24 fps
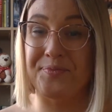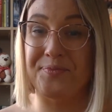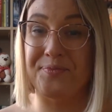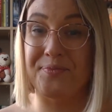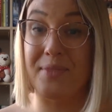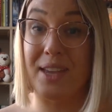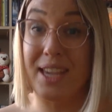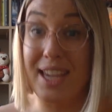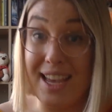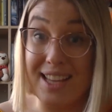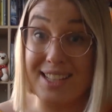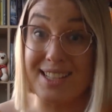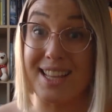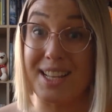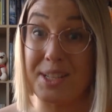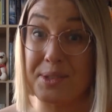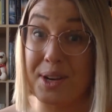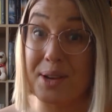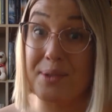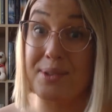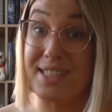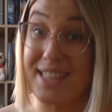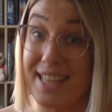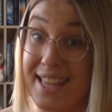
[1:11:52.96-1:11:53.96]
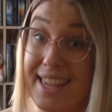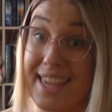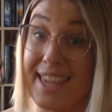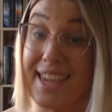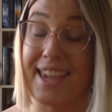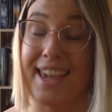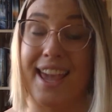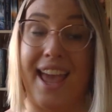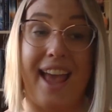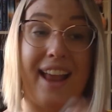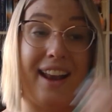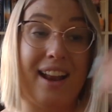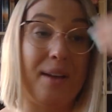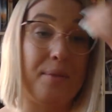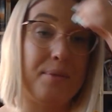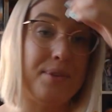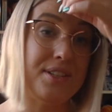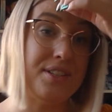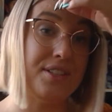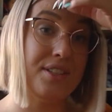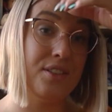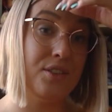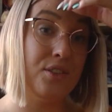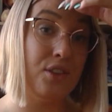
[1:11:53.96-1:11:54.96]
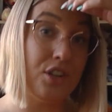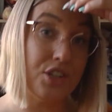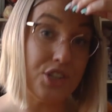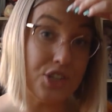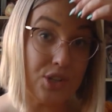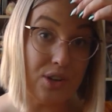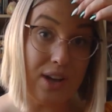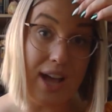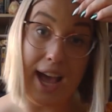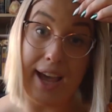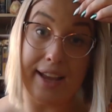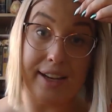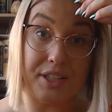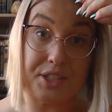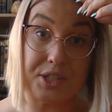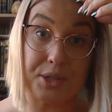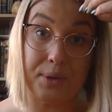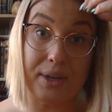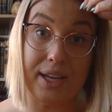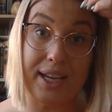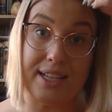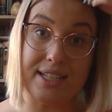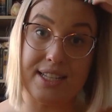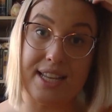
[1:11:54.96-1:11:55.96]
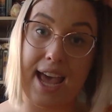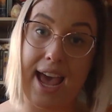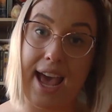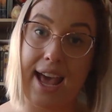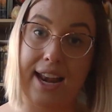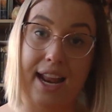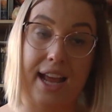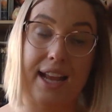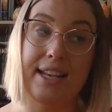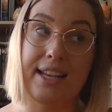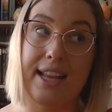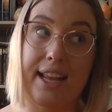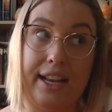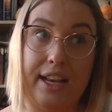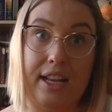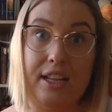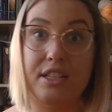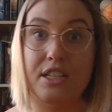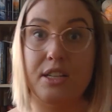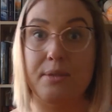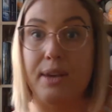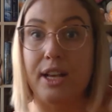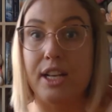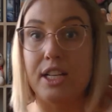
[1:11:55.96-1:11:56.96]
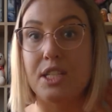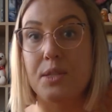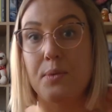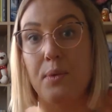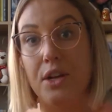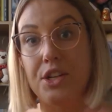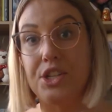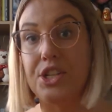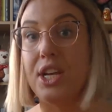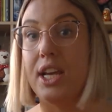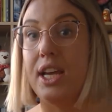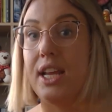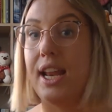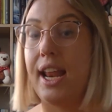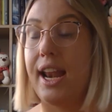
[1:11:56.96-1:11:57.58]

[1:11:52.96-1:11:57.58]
But yeah, so that's what I was thinking. And I was not sure how to do it. And I needed to be able to swatch it.